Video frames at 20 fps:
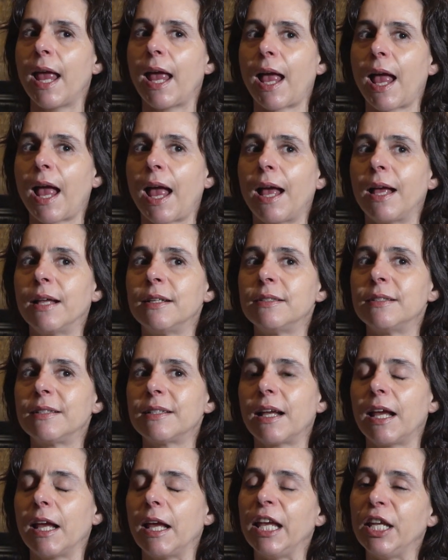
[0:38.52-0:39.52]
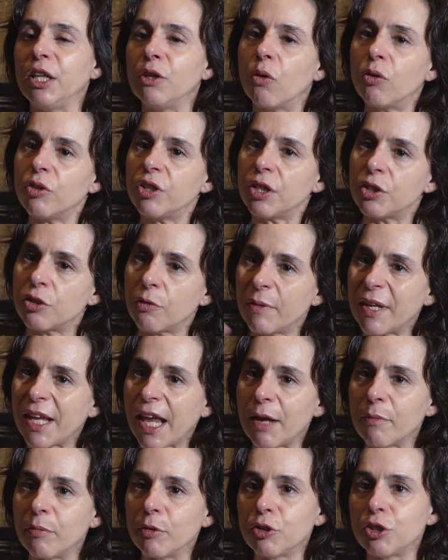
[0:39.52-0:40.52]
And in order to be
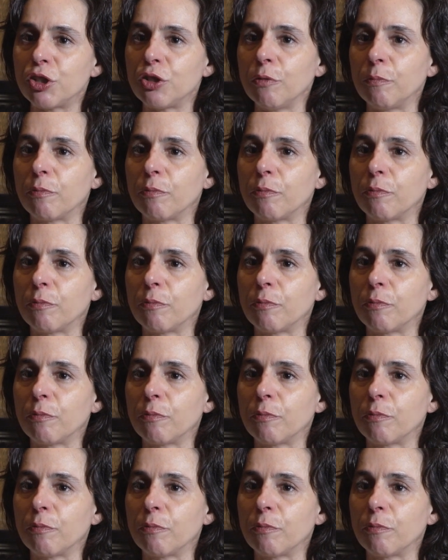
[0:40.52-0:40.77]
able to